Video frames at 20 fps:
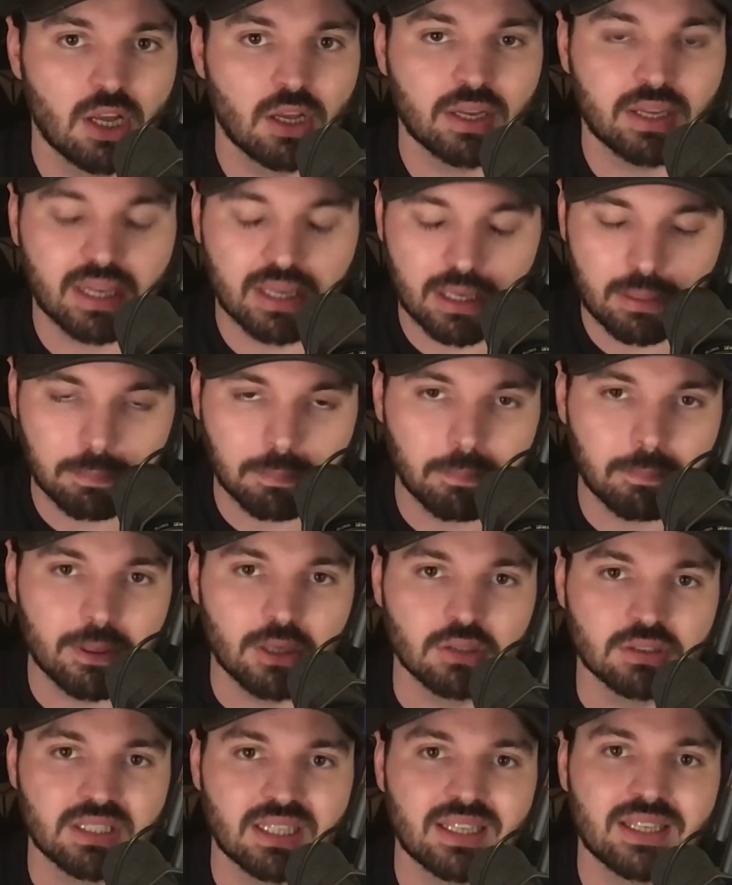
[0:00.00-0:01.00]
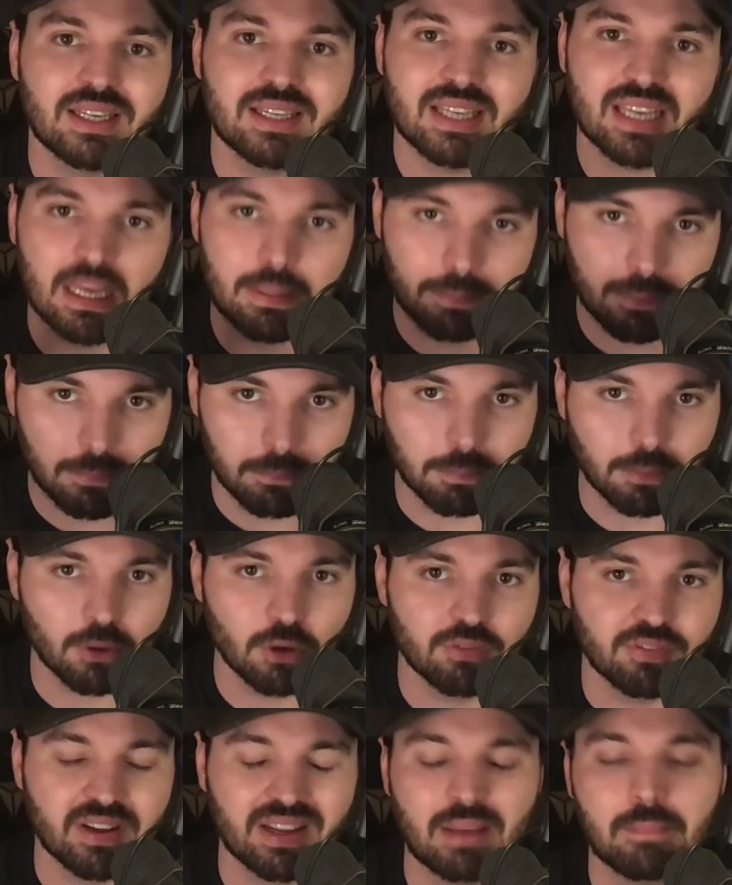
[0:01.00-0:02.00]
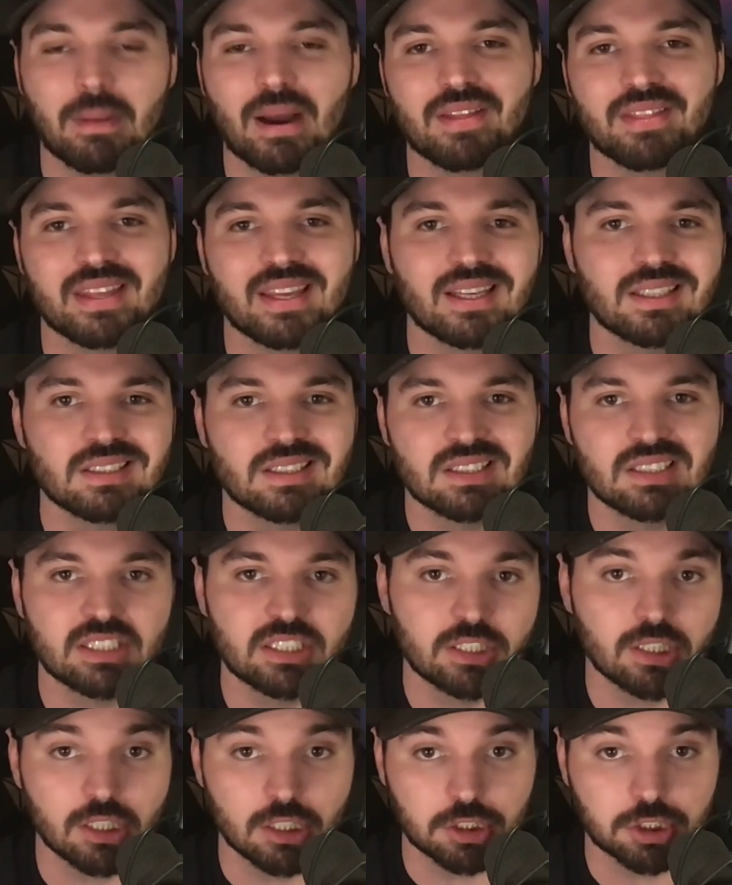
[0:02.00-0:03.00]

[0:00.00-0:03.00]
Keep building, keep improving, and by the end of the year,